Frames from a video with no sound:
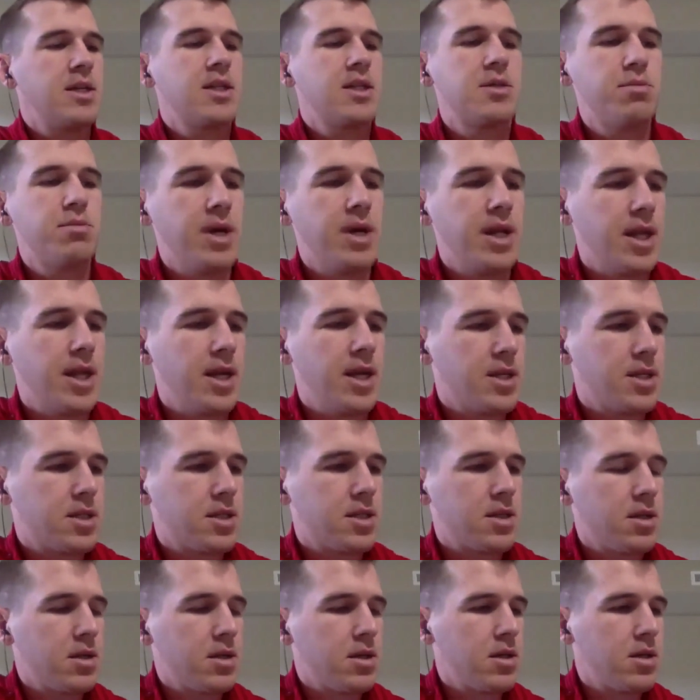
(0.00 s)
minutes.
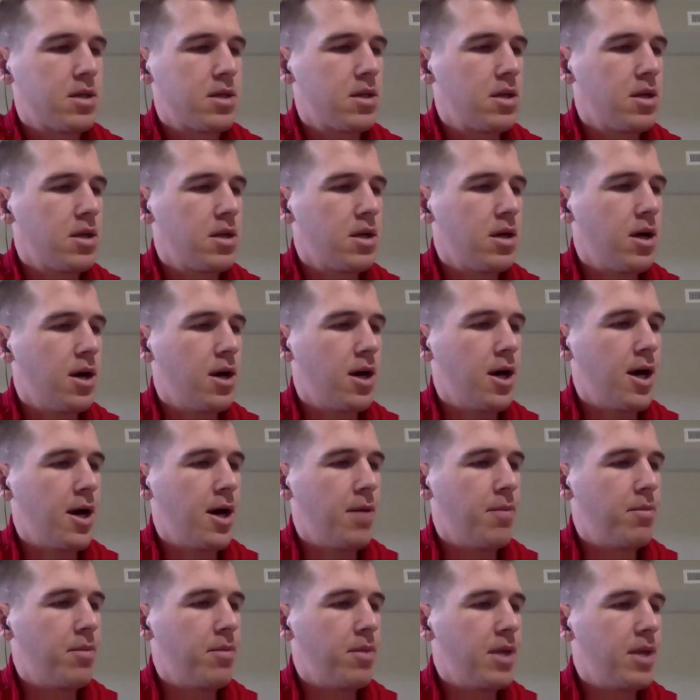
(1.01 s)

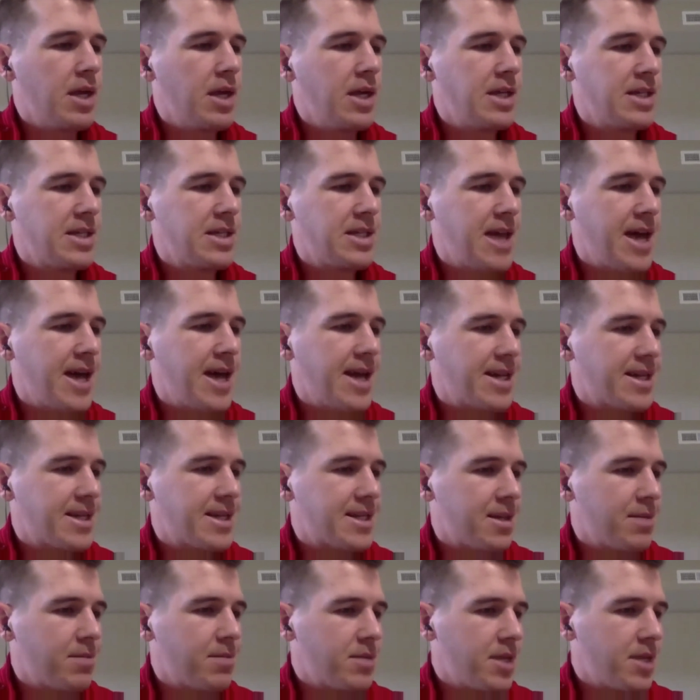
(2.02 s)
Um, is that
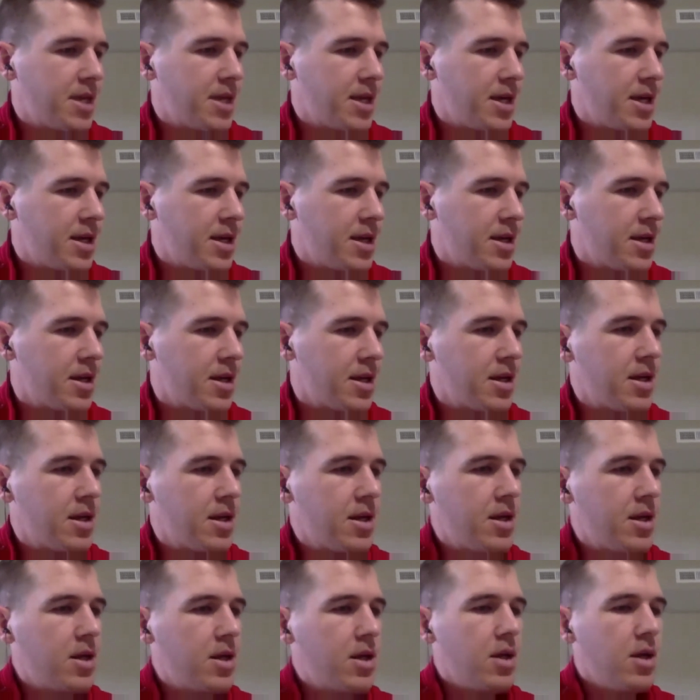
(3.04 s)
something
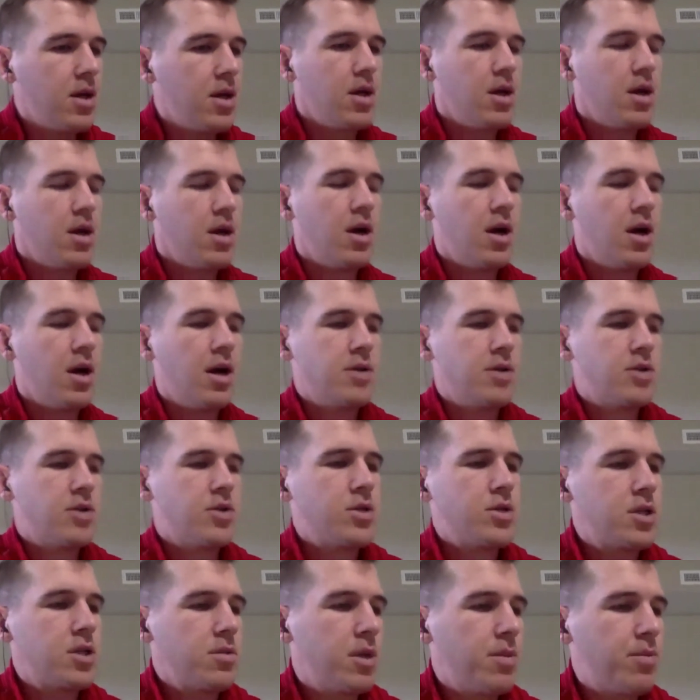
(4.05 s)
uh, so it
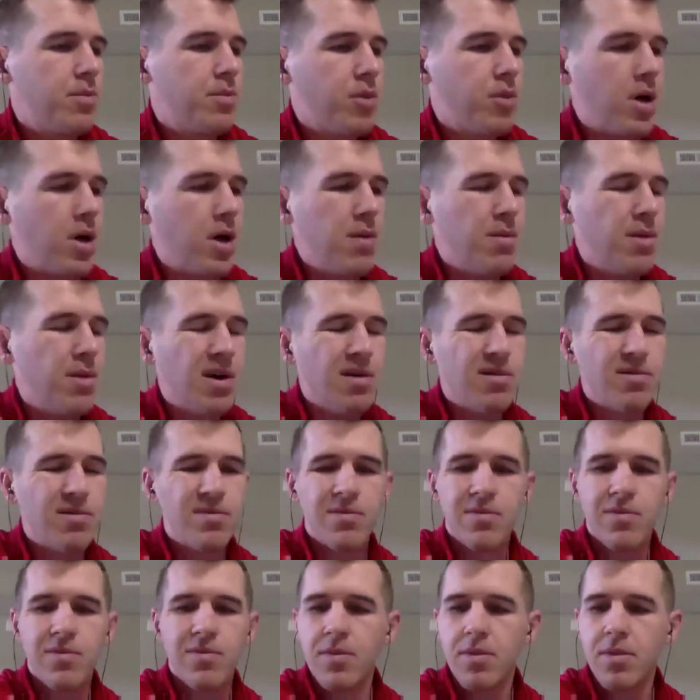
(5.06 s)
took me probably about
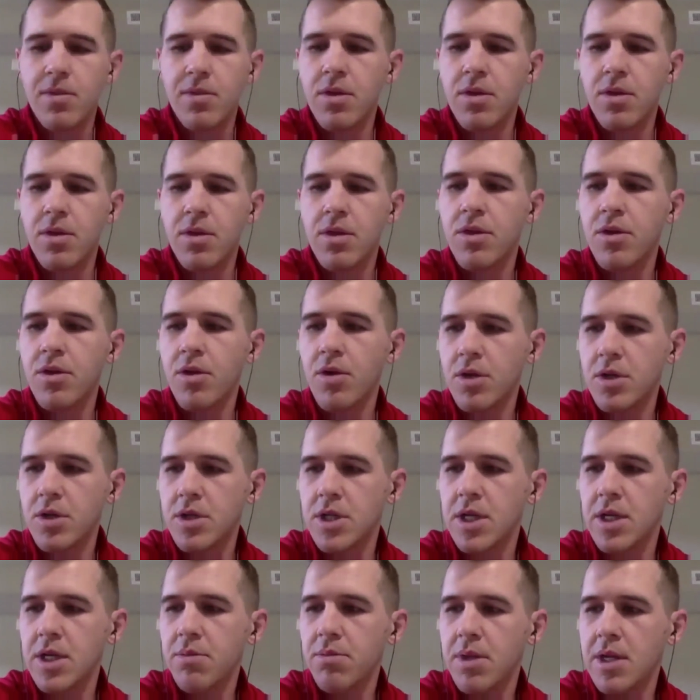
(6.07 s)

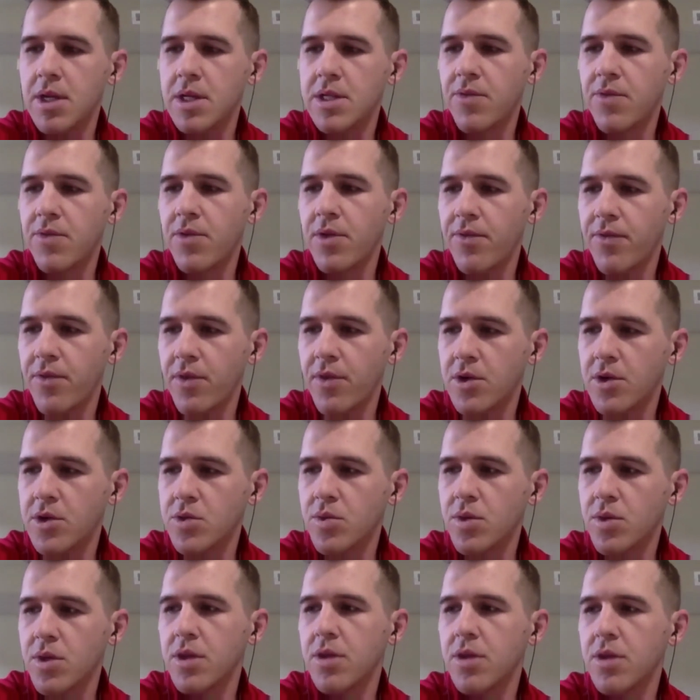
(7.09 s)
13 minutes for the first
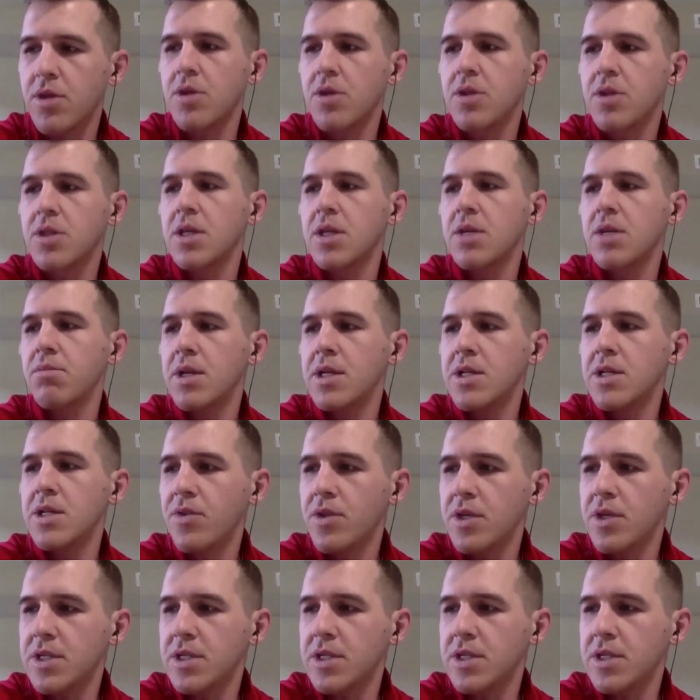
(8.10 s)
one, 13 minutes for
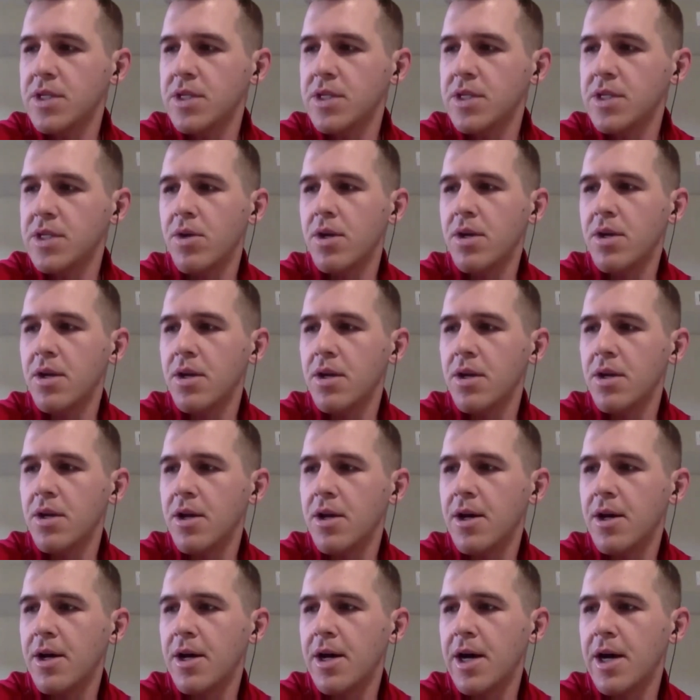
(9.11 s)
the second one,
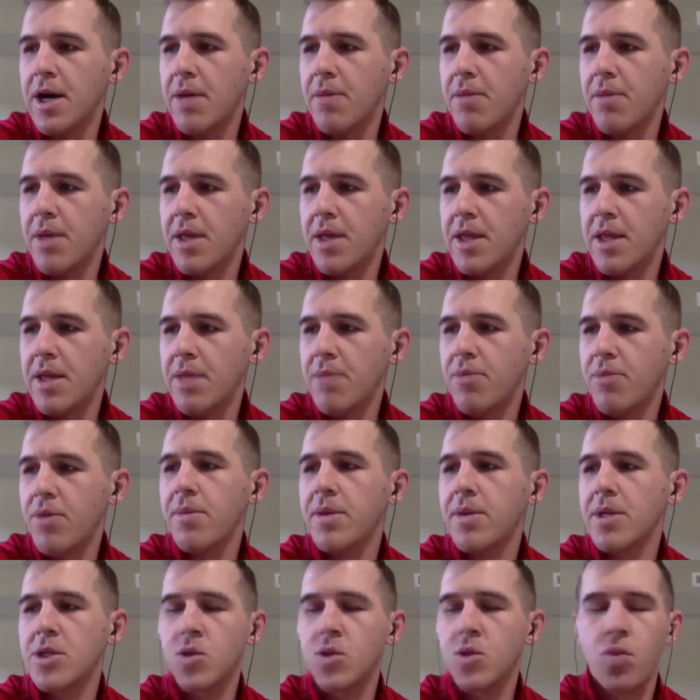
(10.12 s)
um, and then
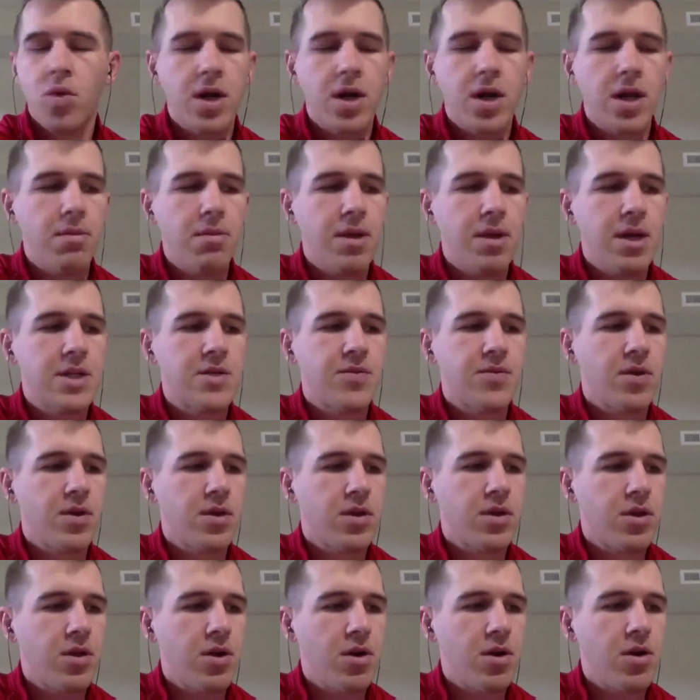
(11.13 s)
probably 20 minutes for
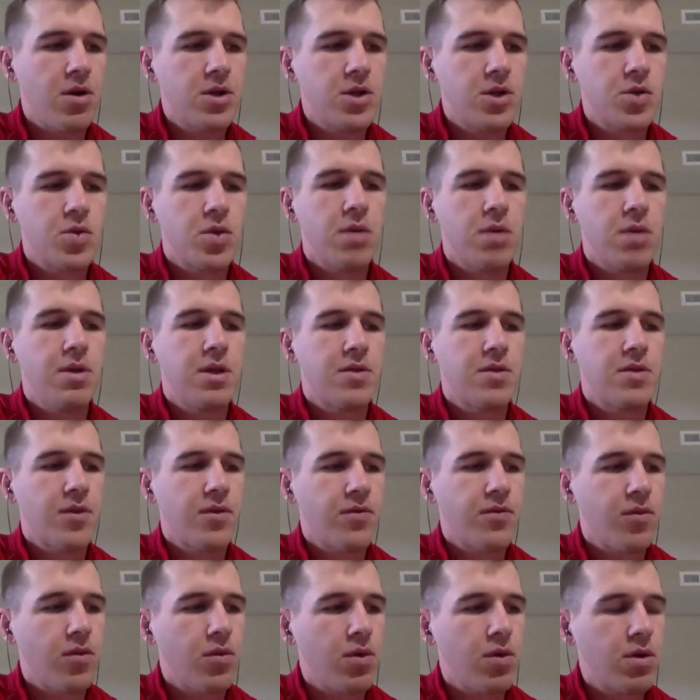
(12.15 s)
third, 20 minutes for
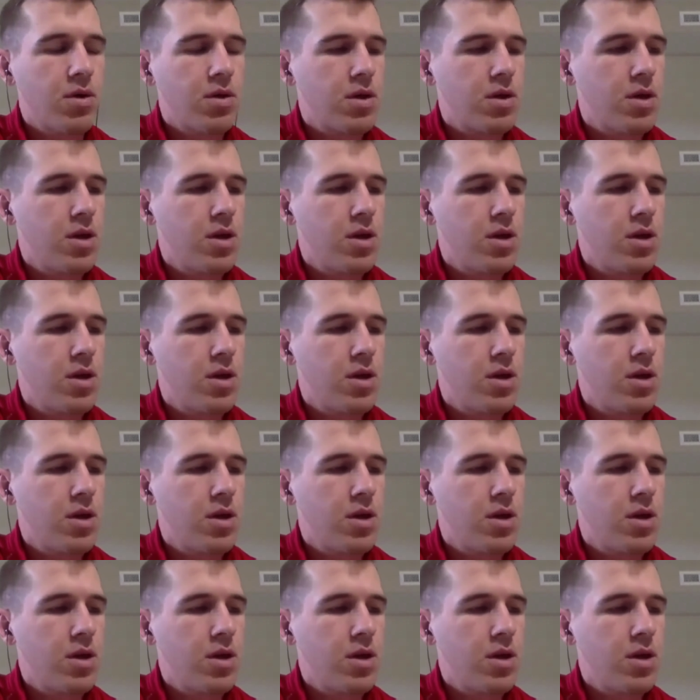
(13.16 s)
fourth.